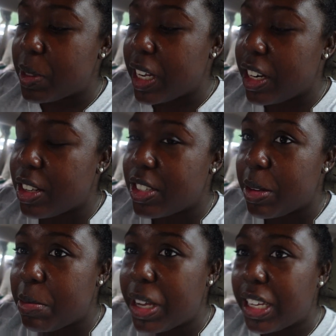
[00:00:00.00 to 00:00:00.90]
potatoes
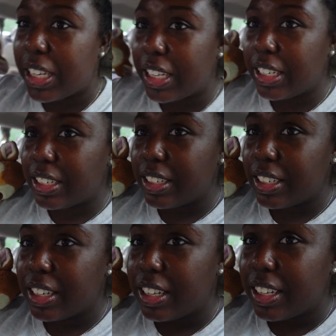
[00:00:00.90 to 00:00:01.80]
and bacon.
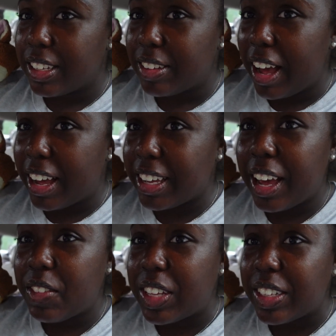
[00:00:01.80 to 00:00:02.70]
Hi,
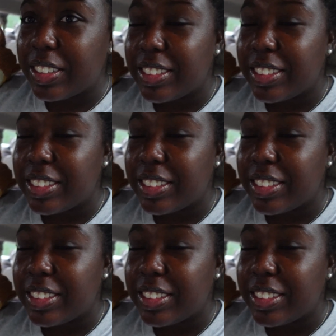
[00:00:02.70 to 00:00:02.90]
Kevin.